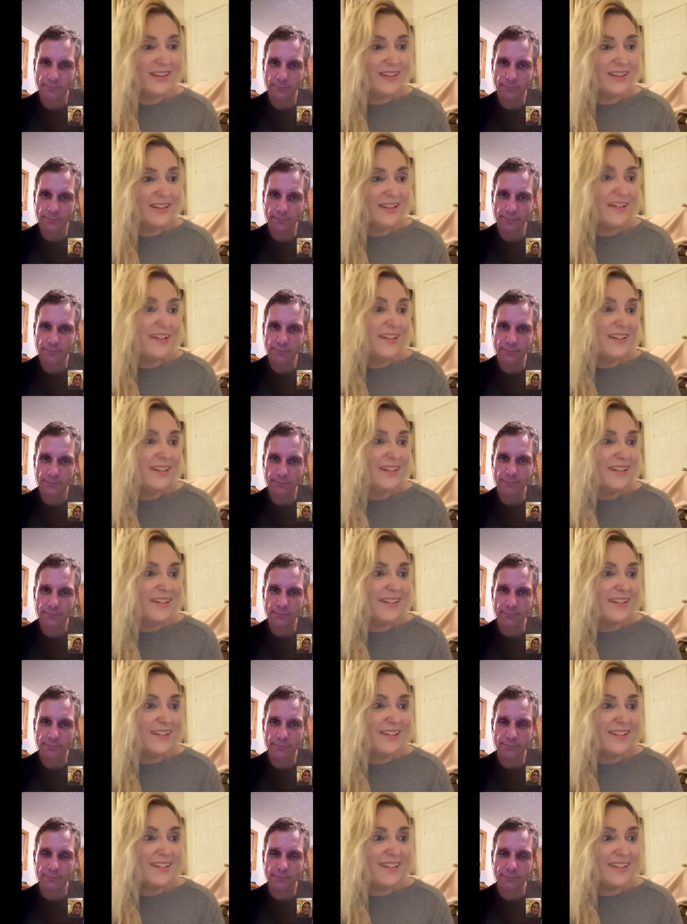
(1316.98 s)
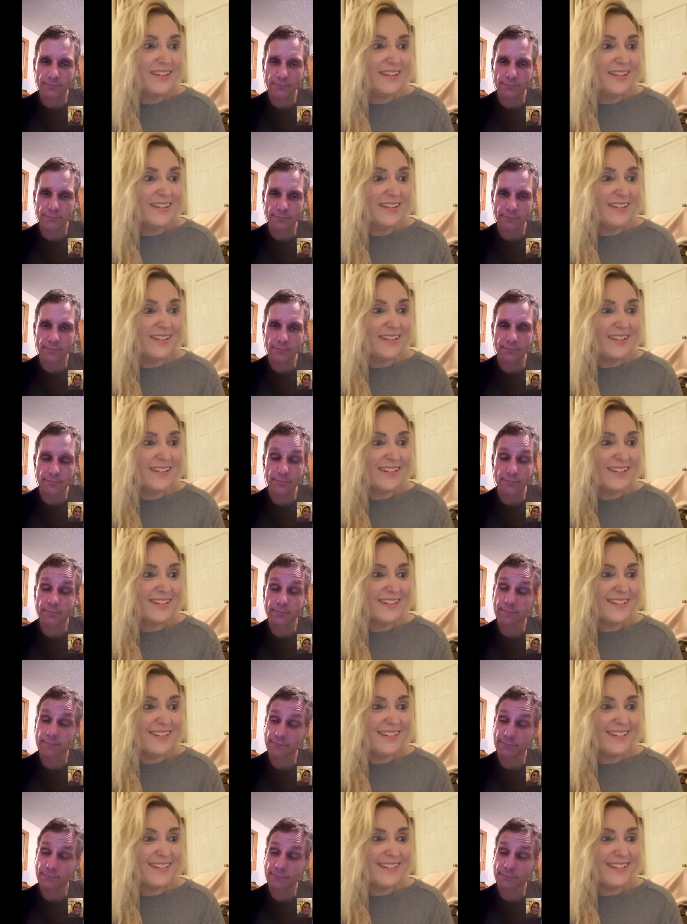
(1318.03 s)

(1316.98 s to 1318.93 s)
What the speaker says: (no one is talking)